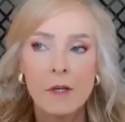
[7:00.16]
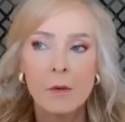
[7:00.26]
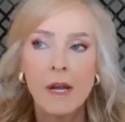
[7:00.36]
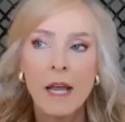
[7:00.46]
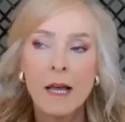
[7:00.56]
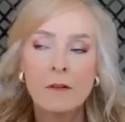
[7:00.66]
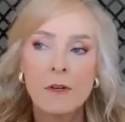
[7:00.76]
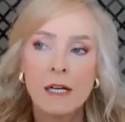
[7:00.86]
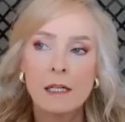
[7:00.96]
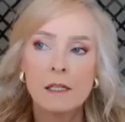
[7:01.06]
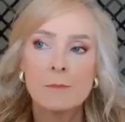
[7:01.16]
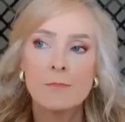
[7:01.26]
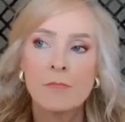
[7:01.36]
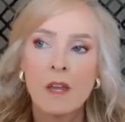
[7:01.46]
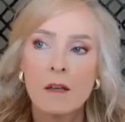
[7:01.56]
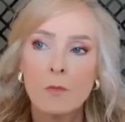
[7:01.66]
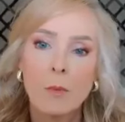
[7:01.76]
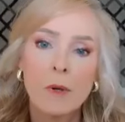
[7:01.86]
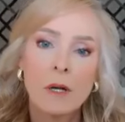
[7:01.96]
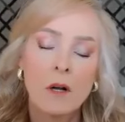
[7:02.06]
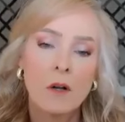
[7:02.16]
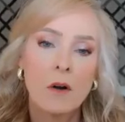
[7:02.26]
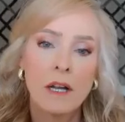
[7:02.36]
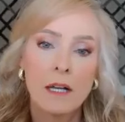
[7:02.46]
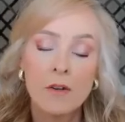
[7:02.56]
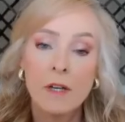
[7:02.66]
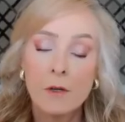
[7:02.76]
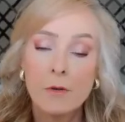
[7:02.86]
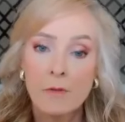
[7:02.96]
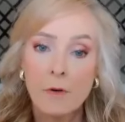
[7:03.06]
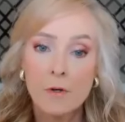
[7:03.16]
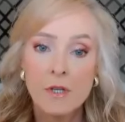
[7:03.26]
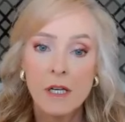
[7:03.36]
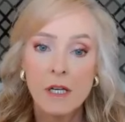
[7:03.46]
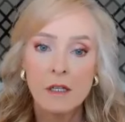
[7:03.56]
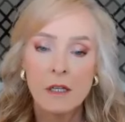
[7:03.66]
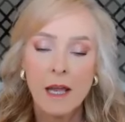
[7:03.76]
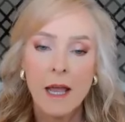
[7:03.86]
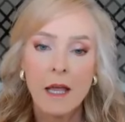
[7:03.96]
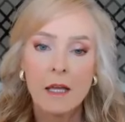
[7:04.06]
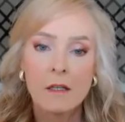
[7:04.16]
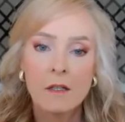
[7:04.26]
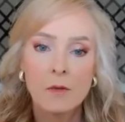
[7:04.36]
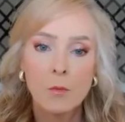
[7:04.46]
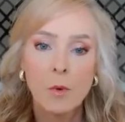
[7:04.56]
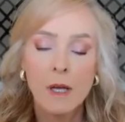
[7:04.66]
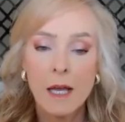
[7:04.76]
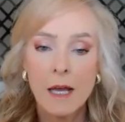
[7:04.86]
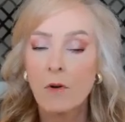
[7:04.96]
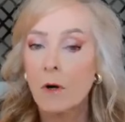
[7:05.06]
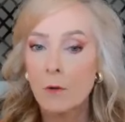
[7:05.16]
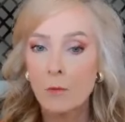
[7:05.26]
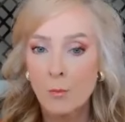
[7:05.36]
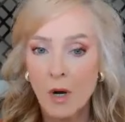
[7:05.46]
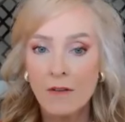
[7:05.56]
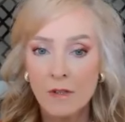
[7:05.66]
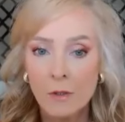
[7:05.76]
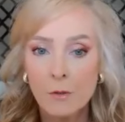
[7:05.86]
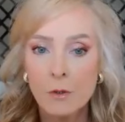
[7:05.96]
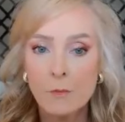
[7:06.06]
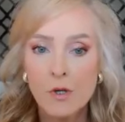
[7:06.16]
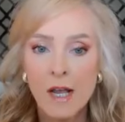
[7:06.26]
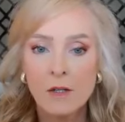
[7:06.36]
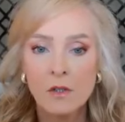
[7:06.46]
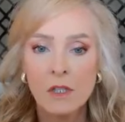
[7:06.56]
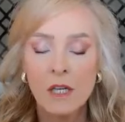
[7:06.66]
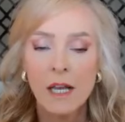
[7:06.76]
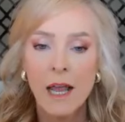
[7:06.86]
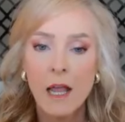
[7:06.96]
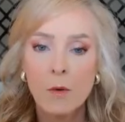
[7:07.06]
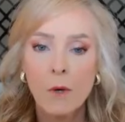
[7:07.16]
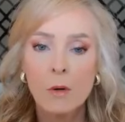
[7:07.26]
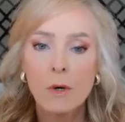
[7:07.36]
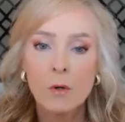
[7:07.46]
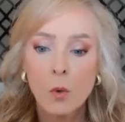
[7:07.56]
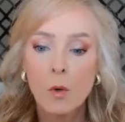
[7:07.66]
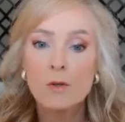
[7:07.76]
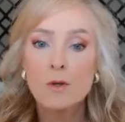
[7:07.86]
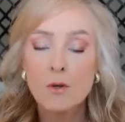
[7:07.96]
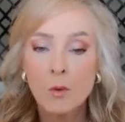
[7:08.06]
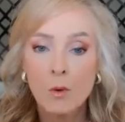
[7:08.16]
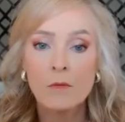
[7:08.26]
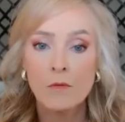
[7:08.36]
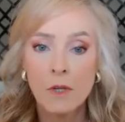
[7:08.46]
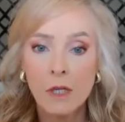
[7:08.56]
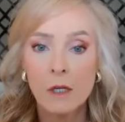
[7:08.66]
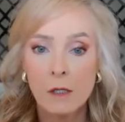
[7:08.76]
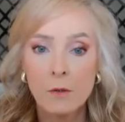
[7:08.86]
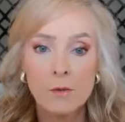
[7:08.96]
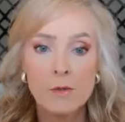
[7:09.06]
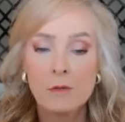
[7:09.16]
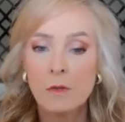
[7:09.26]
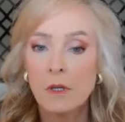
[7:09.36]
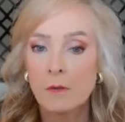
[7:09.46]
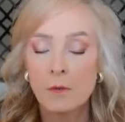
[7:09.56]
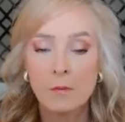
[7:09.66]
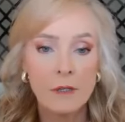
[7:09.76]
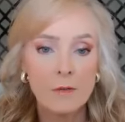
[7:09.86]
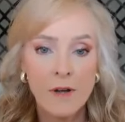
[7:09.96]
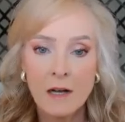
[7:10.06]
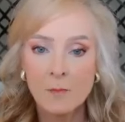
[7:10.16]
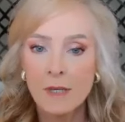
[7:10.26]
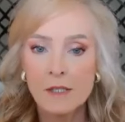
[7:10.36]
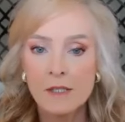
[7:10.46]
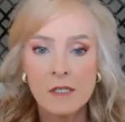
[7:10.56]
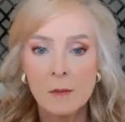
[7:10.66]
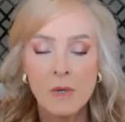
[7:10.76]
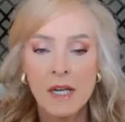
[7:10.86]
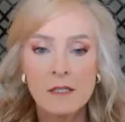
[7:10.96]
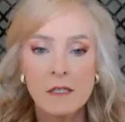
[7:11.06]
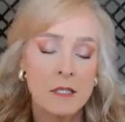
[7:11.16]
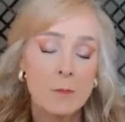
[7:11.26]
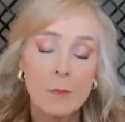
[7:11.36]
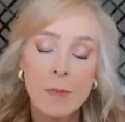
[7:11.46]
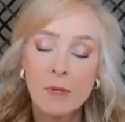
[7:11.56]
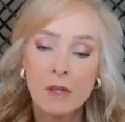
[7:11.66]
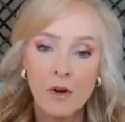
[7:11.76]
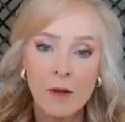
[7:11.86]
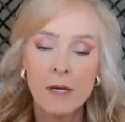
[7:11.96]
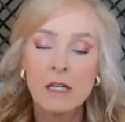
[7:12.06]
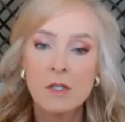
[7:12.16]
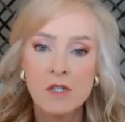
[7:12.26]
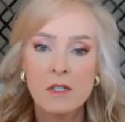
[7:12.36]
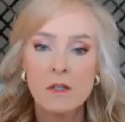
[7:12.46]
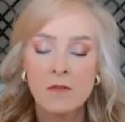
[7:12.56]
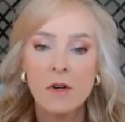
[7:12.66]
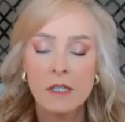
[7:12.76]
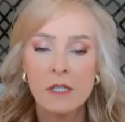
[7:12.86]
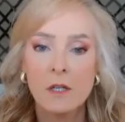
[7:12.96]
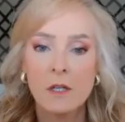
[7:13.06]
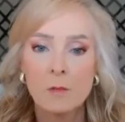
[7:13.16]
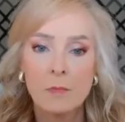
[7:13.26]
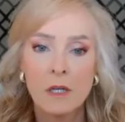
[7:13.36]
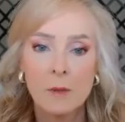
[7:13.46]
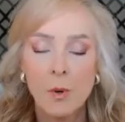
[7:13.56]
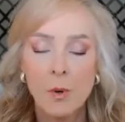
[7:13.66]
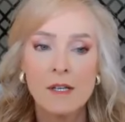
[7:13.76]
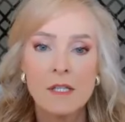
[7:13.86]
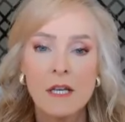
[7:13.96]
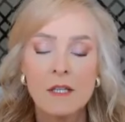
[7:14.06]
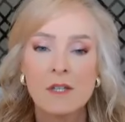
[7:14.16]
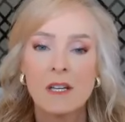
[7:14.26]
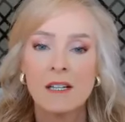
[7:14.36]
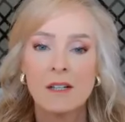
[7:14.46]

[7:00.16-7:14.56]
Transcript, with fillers: do. We have um, what we call our LD University, and we have our own private YouTube channel and we record short videos, you know, three to five minutes in some cases. Some are maybe 30 minutes because it's a very detailed uh, process,